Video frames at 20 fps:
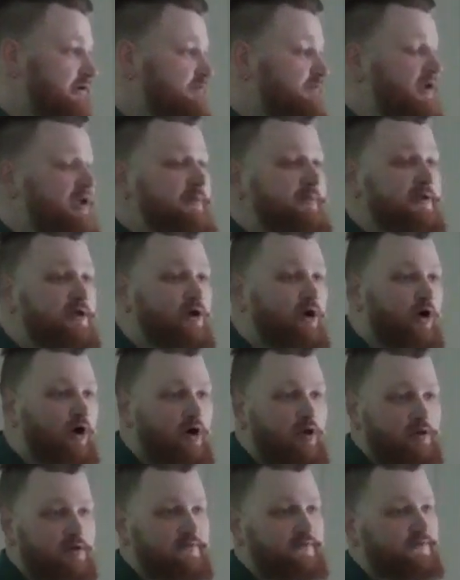Maybe
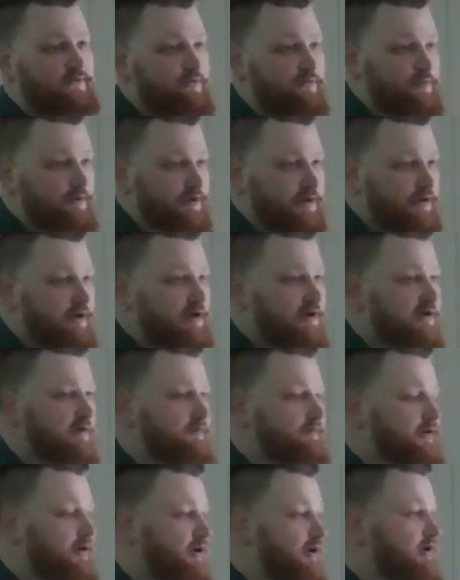all of the work
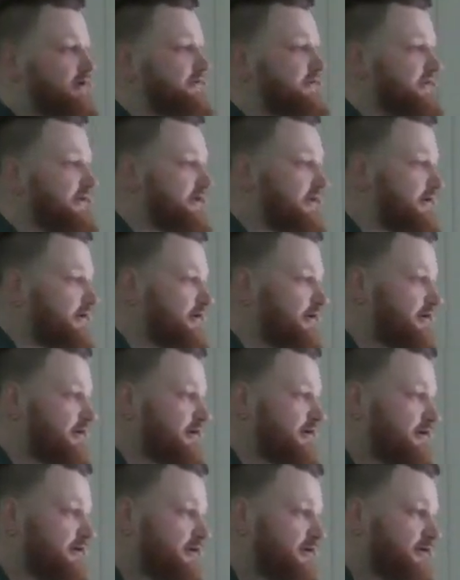Paul did
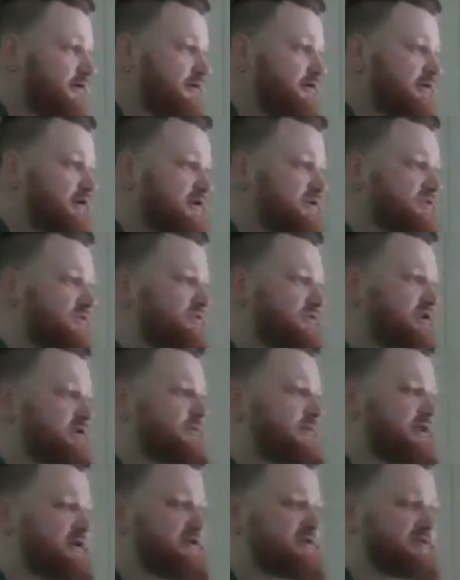is only
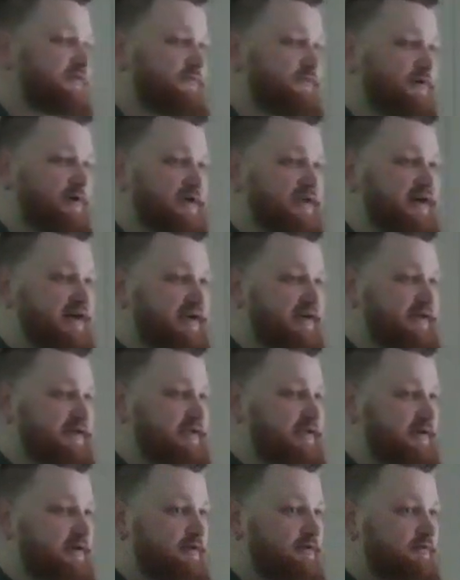because of what God
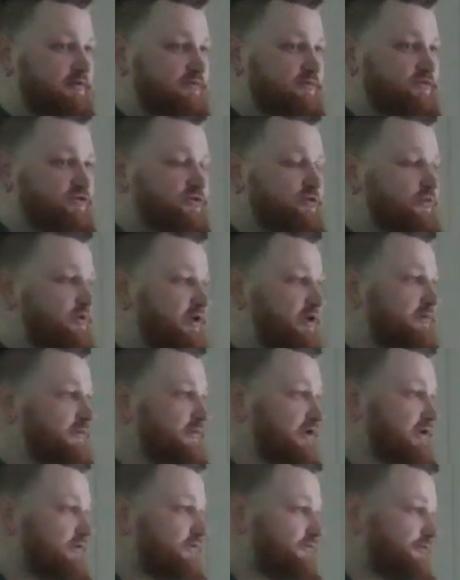did to
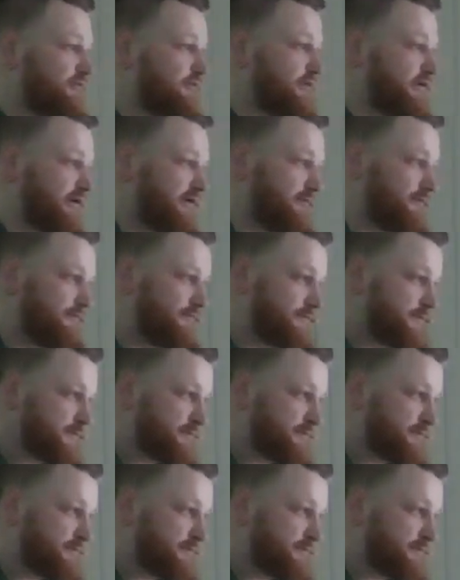him and through him.